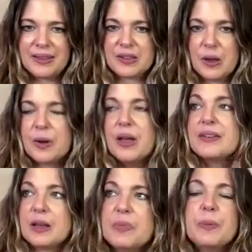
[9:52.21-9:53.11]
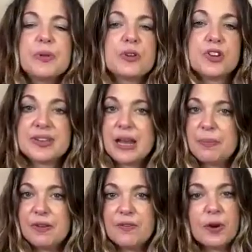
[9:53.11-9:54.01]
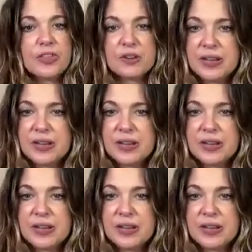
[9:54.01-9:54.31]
And so some people are just stepping forth,